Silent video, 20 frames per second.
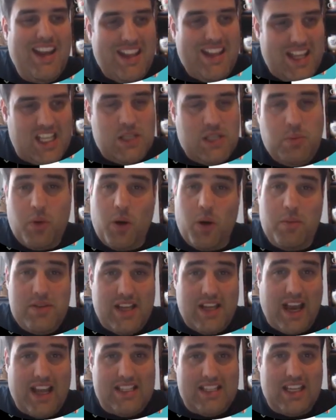This
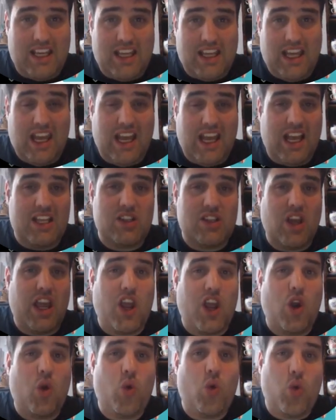prompt ID is
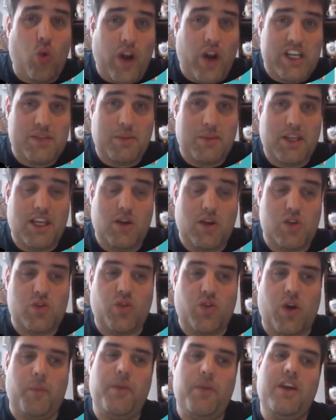incredibly
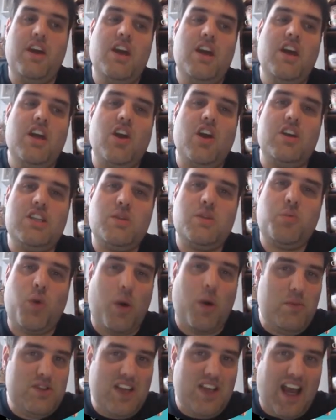useful because this
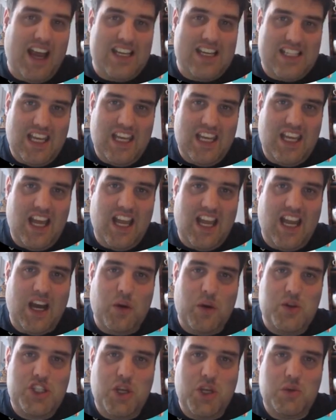prompt ID
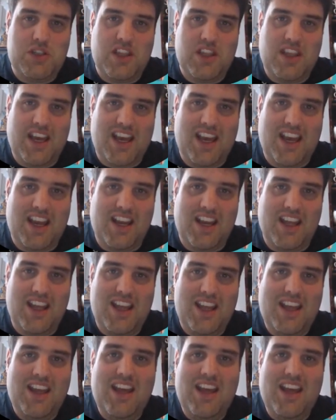allows you to then